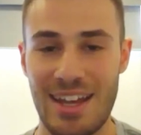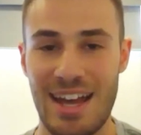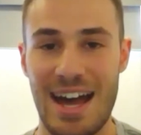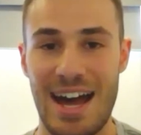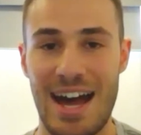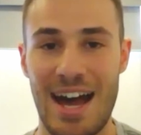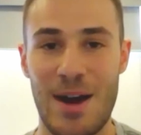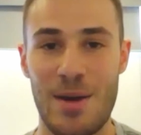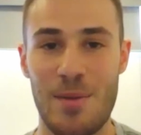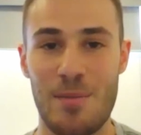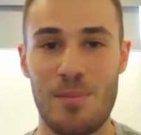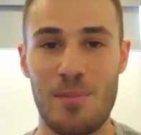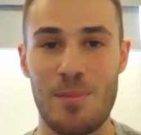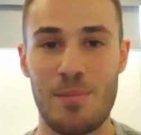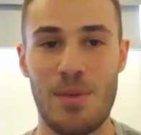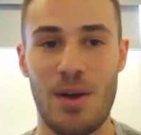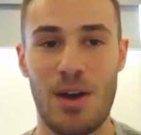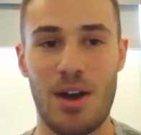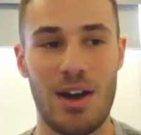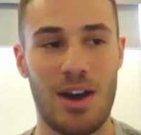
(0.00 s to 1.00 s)
Um,
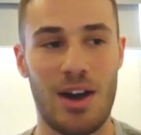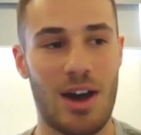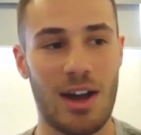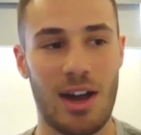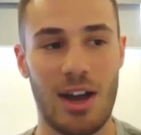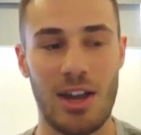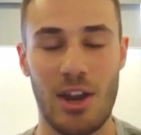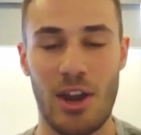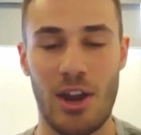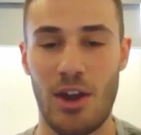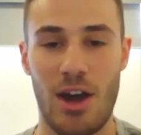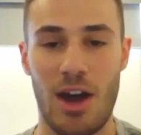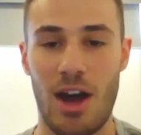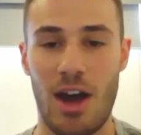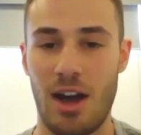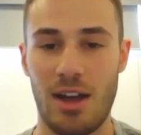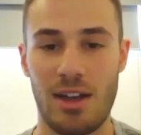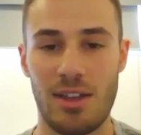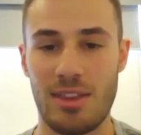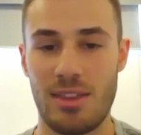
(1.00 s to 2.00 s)
I, you know,
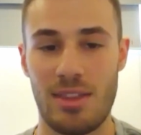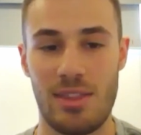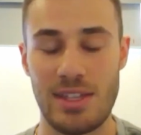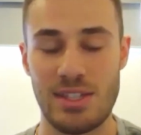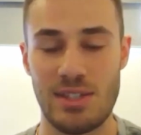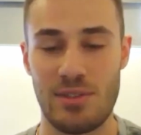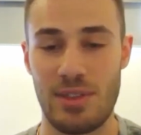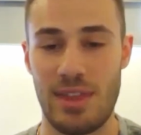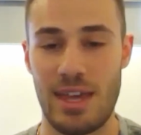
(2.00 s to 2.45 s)
these,